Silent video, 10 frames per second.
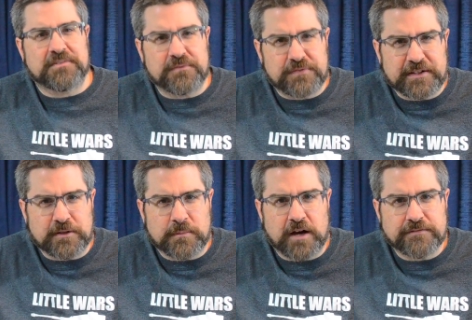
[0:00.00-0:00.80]
some
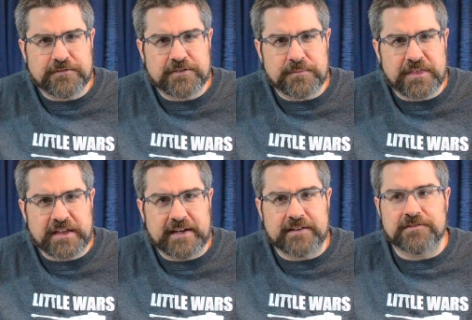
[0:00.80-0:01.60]
film off of some
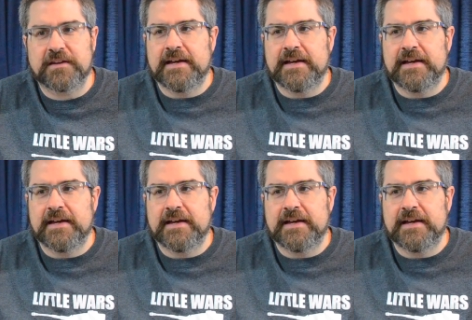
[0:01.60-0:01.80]
things,